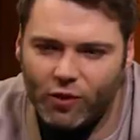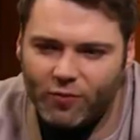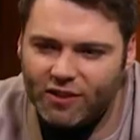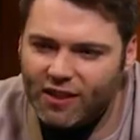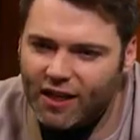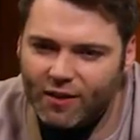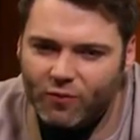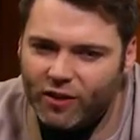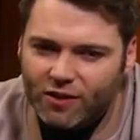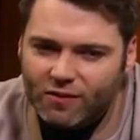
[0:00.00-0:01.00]
up in a
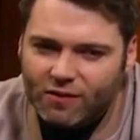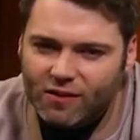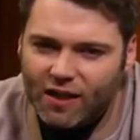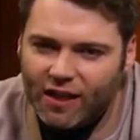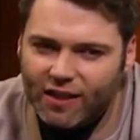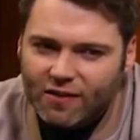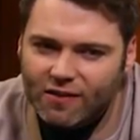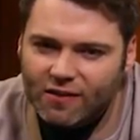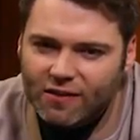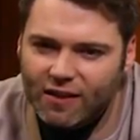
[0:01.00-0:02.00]
time when
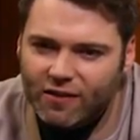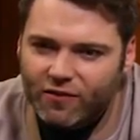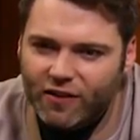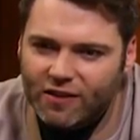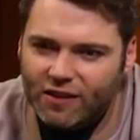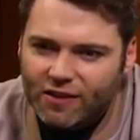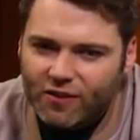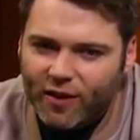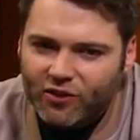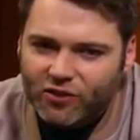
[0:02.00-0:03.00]
science and physics
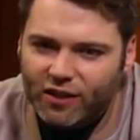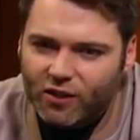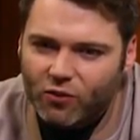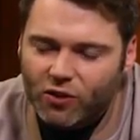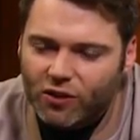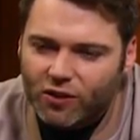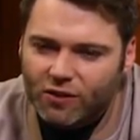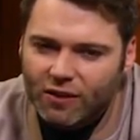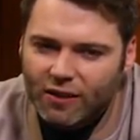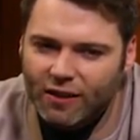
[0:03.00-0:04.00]
especially
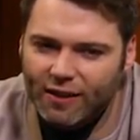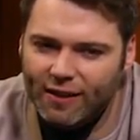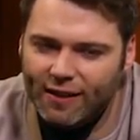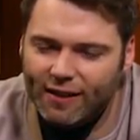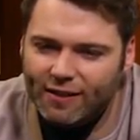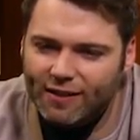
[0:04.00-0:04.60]
were uh,